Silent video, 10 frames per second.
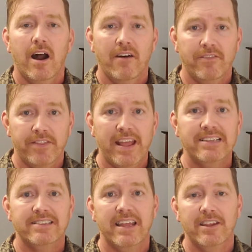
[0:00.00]
of
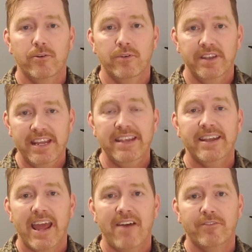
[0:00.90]
things that you need to
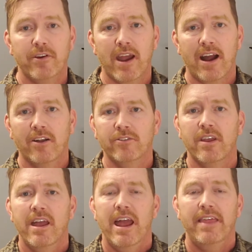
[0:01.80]
have for your house
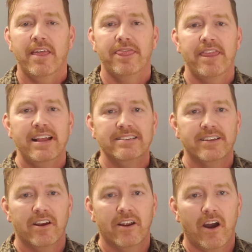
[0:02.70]
and the things
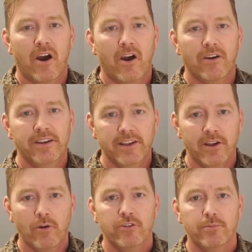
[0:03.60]
that are
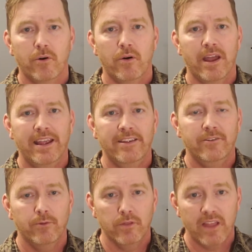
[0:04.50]
negotiable and you
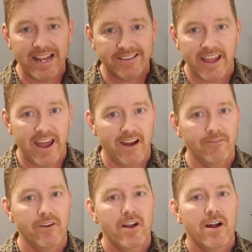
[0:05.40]
would like to
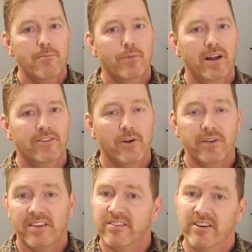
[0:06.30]
have but don't
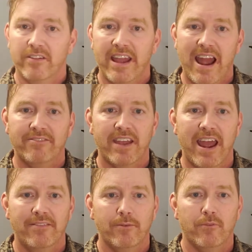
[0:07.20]
necessarily have to
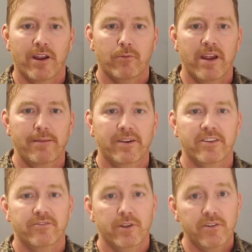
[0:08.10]
have them right away.
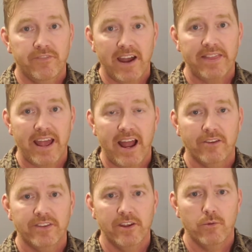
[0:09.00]
Because when you find that
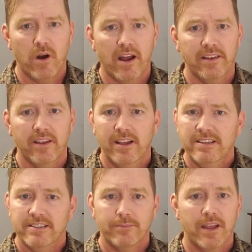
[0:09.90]
house that you want,
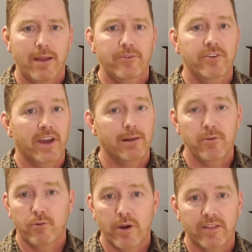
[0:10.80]
sometimes you got to
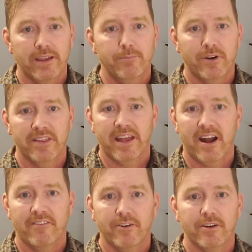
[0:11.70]
move quickly and put in that
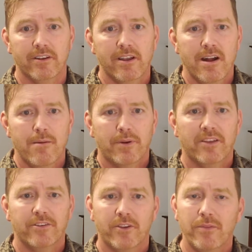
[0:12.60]
offer. But
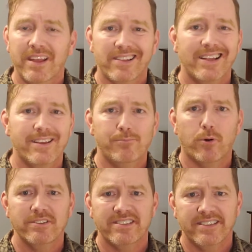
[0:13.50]
also don't neglect
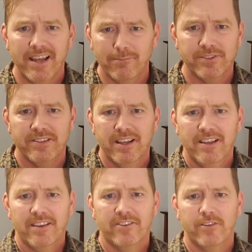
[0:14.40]
important steps,
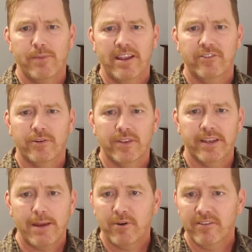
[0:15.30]
such as making sure the
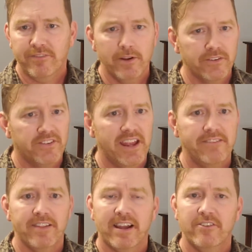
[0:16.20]
neighborhood feels
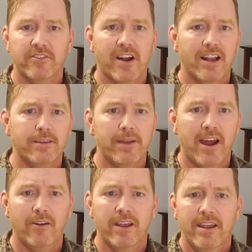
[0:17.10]
safe, like I just talked
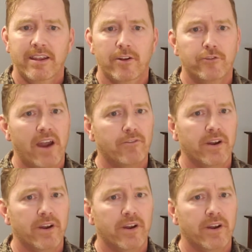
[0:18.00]
about. Drive